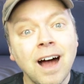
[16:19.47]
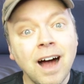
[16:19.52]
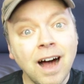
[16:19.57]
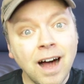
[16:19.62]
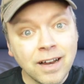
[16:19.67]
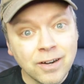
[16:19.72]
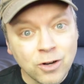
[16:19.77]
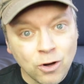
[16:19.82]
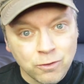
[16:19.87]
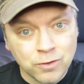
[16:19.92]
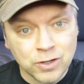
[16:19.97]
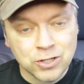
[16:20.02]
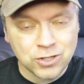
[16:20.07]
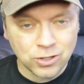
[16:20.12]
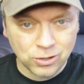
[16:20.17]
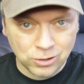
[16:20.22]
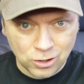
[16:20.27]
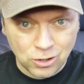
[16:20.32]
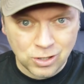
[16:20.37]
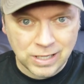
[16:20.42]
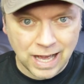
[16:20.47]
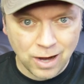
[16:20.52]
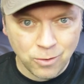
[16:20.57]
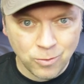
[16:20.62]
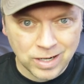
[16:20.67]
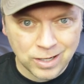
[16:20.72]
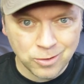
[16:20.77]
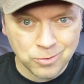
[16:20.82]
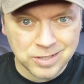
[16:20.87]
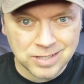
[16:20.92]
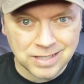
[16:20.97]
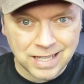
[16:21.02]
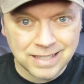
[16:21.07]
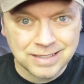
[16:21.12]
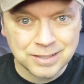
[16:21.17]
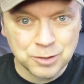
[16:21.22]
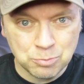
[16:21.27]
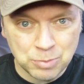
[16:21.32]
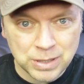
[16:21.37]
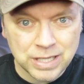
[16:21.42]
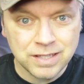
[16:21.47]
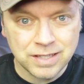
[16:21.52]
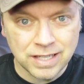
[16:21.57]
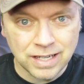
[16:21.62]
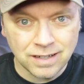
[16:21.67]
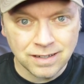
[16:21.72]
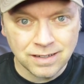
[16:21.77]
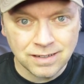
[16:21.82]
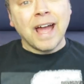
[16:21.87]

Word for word: unofficial look at what it was like to be there.